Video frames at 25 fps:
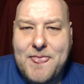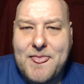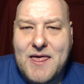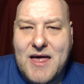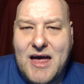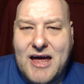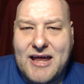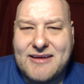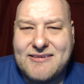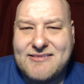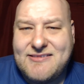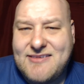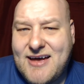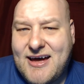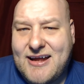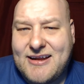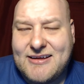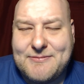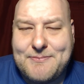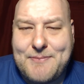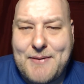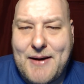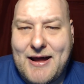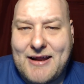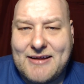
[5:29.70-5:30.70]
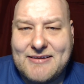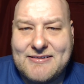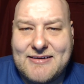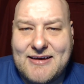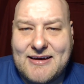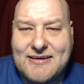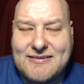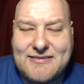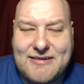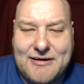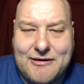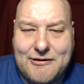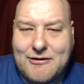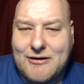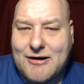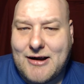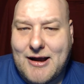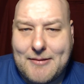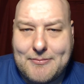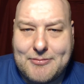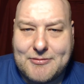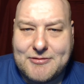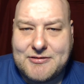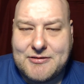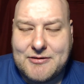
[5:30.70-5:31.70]
And it's not as bad as that terror
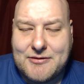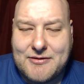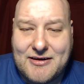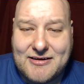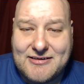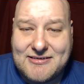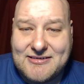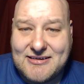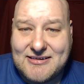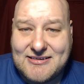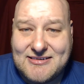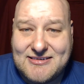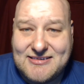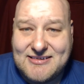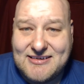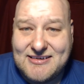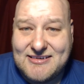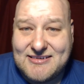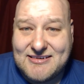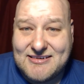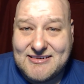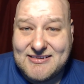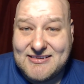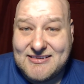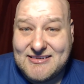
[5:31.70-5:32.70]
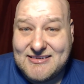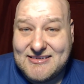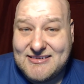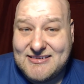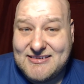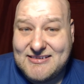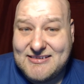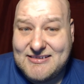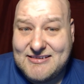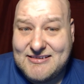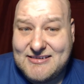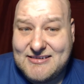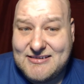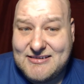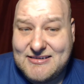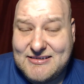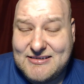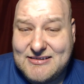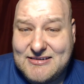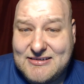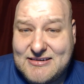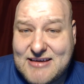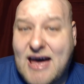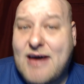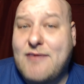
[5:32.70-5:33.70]
episode that's in season
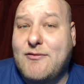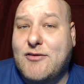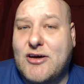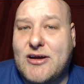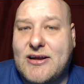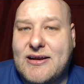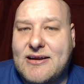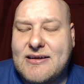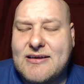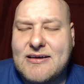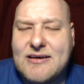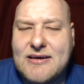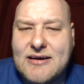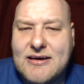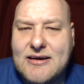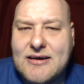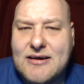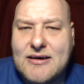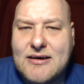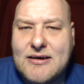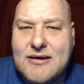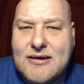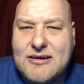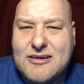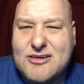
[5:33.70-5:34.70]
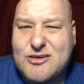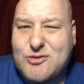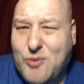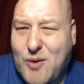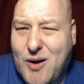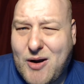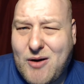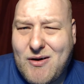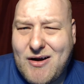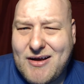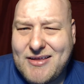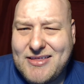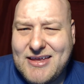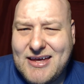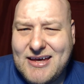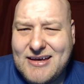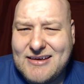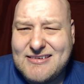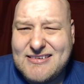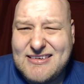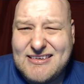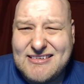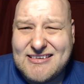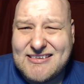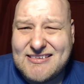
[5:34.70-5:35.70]
7, Swear, I think,
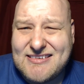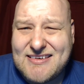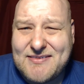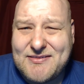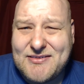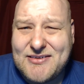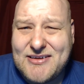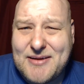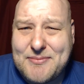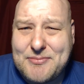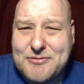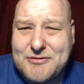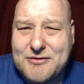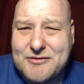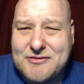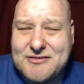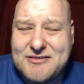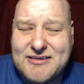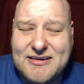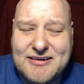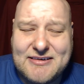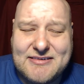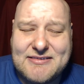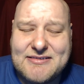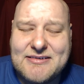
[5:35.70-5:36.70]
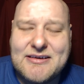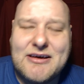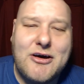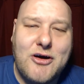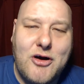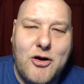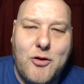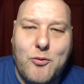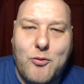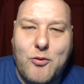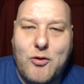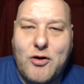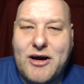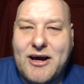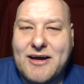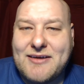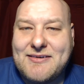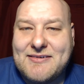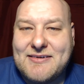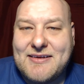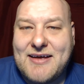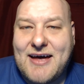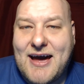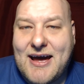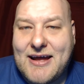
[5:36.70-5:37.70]
season 7, episode 6. We'll get
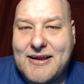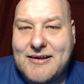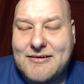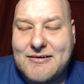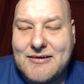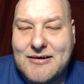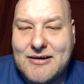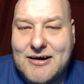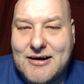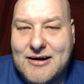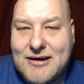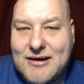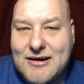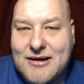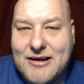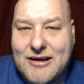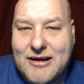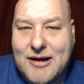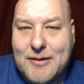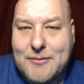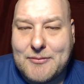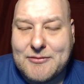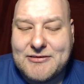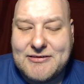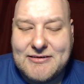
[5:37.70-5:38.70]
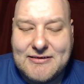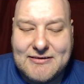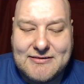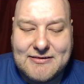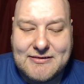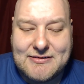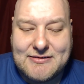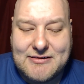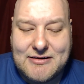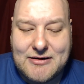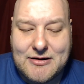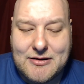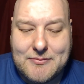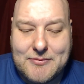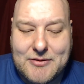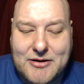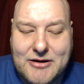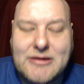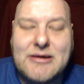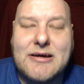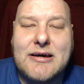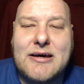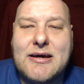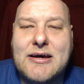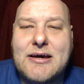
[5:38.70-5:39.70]
to that in a couple seasons here.
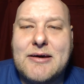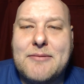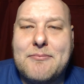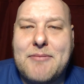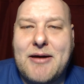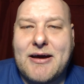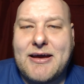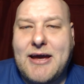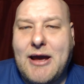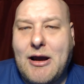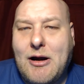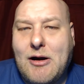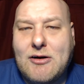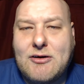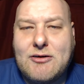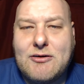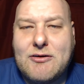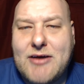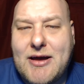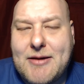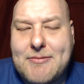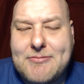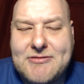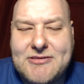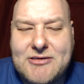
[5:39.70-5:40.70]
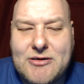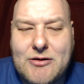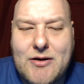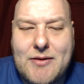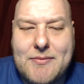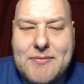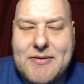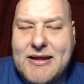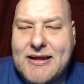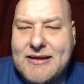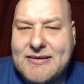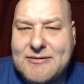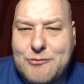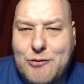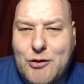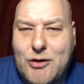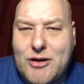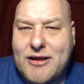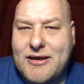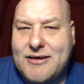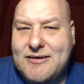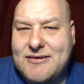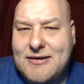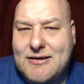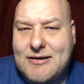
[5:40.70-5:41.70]
But my character of the episode, I mean, it's
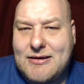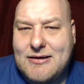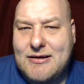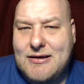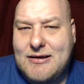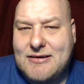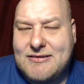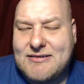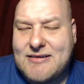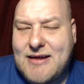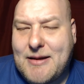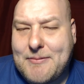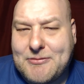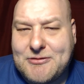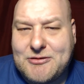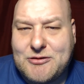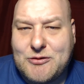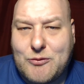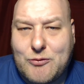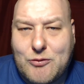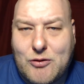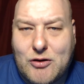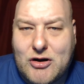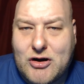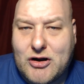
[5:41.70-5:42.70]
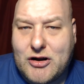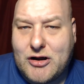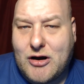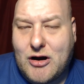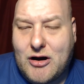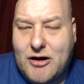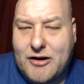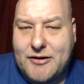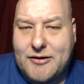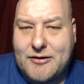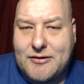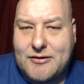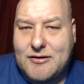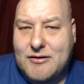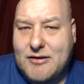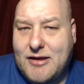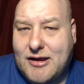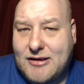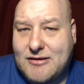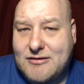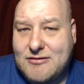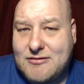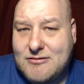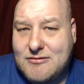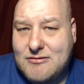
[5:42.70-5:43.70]
an episode where it could have gone to
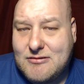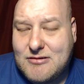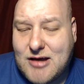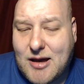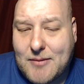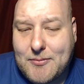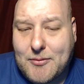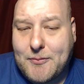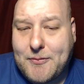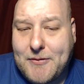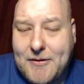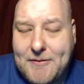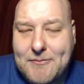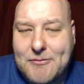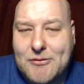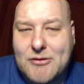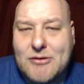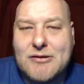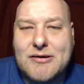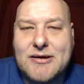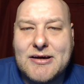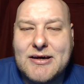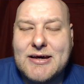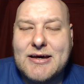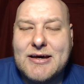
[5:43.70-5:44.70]
like a couple people.